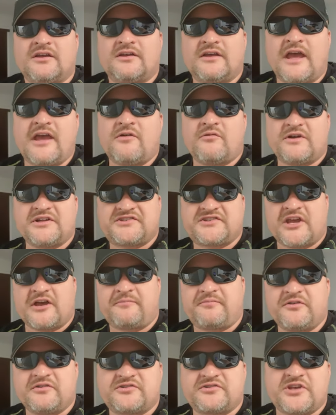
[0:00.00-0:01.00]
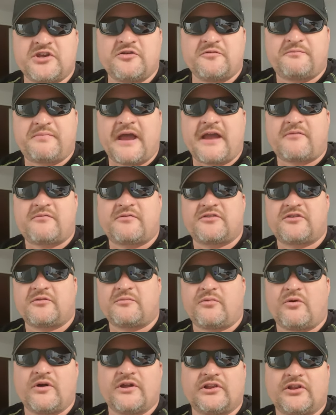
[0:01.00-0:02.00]
Hey, what's up, YouTube? Back with
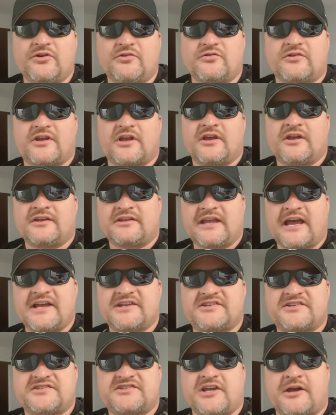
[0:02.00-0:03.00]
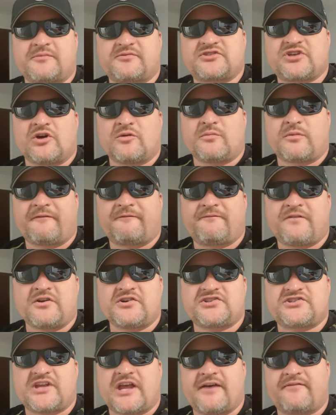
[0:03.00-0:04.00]
your boy Luke. Guys, it's October
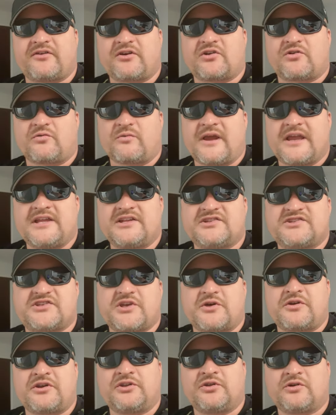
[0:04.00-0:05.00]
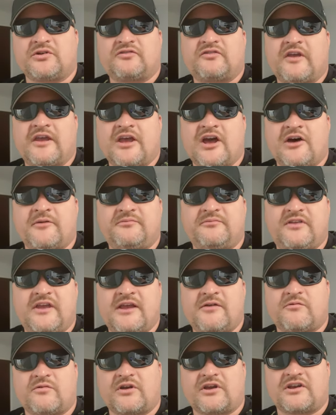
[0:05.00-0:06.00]
1st. I have a great Zona Norte
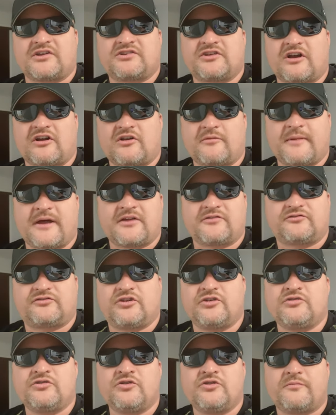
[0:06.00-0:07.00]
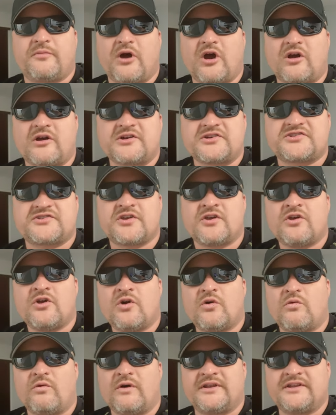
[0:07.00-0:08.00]
update. We're going to talk about two new bars,
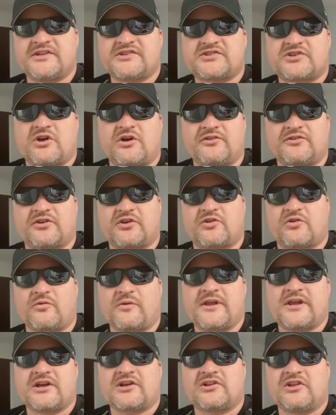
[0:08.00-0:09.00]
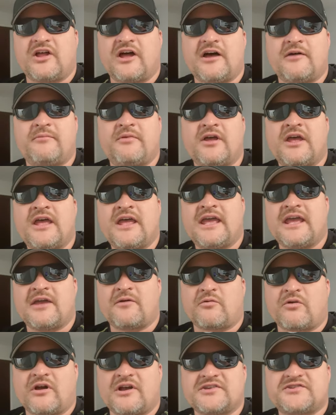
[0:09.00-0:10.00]
one that's called the Korea Club,
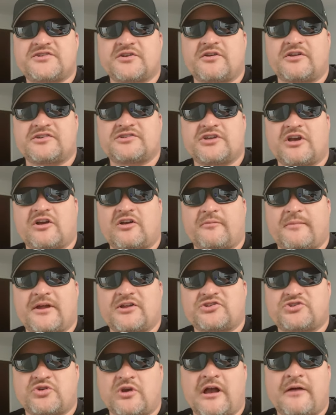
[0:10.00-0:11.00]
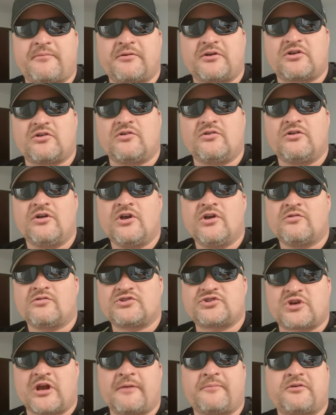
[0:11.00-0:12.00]
and we're also going to talk about Tropical.
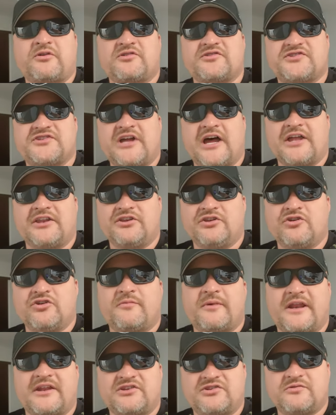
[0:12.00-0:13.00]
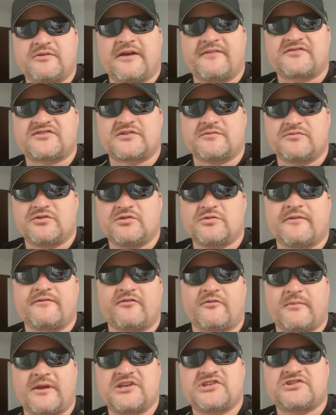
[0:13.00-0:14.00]
Tropical's not new, but I do have some new
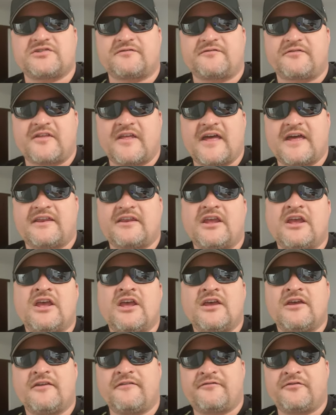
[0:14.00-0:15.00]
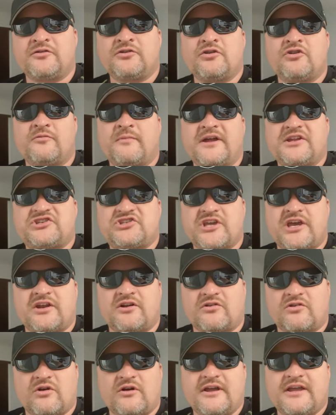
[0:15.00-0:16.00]
information for that. If you're new to my
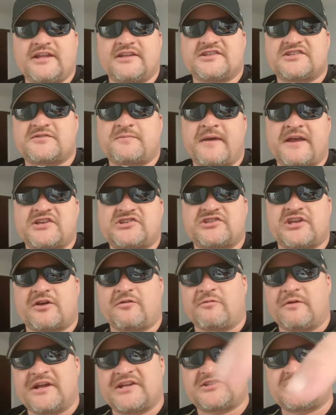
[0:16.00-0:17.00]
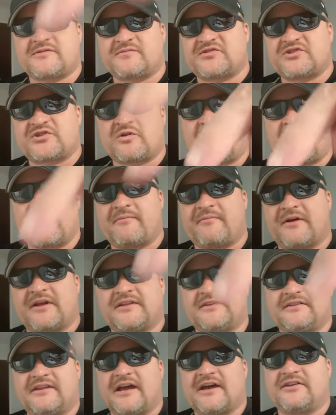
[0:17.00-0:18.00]
channel, go ahead and smash that red subscribe
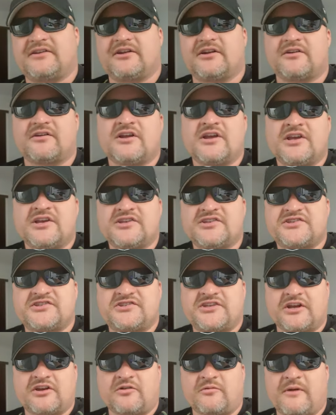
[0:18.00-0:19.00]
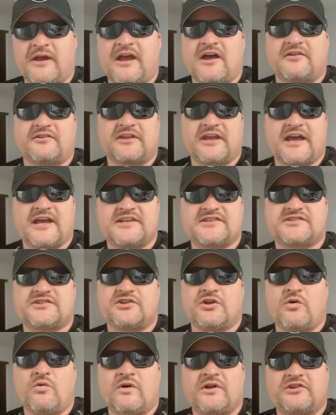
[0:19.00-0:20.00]
button down there. Stick around, guys.
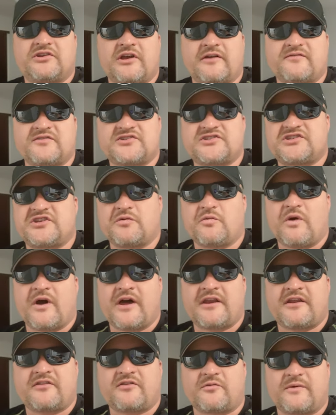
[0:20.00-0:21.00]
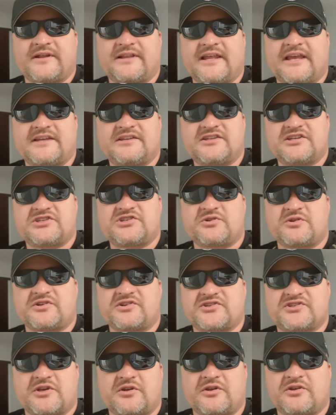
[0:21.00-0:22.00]
No one covers Tijuana, the red light district,
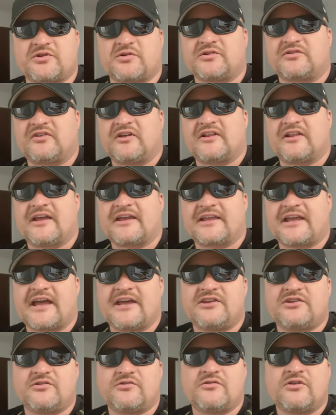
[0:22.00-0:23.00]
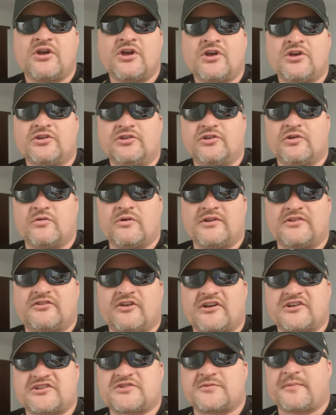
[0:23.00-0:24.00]
and Zona Norte like I do. No one
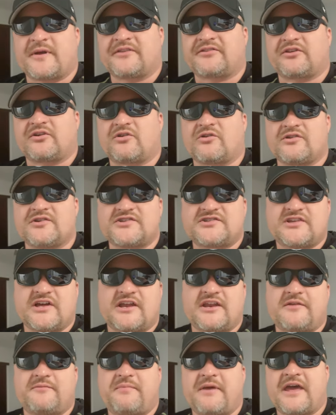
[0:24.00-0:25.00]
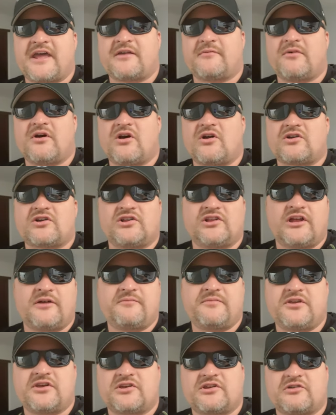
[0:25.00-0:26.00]
talks about the girls down in Panama,
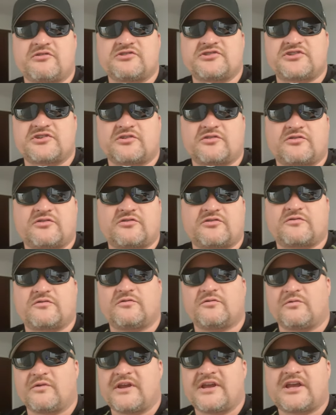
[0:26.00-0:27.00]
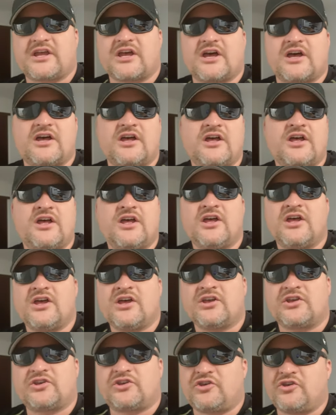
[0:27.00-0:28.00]
Colombia, Costa Rica,
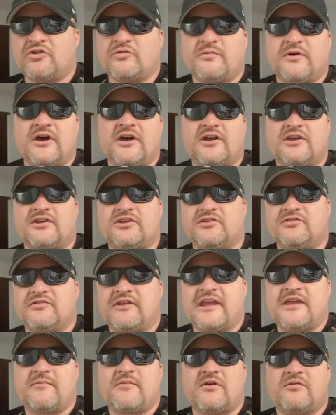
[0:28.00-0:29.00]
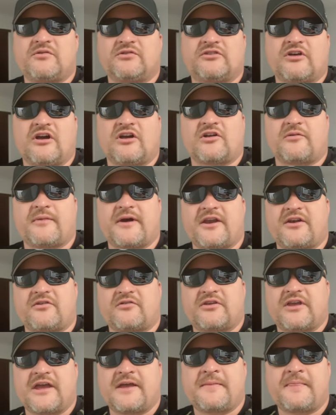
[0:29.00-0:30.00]
Cuba, you name it, we talk about it,
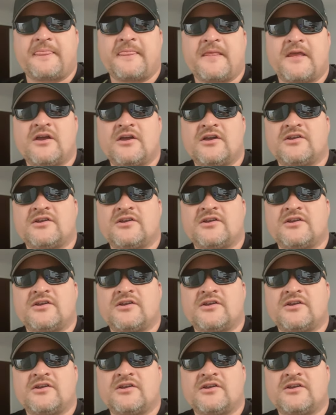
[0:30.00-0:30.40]
okay?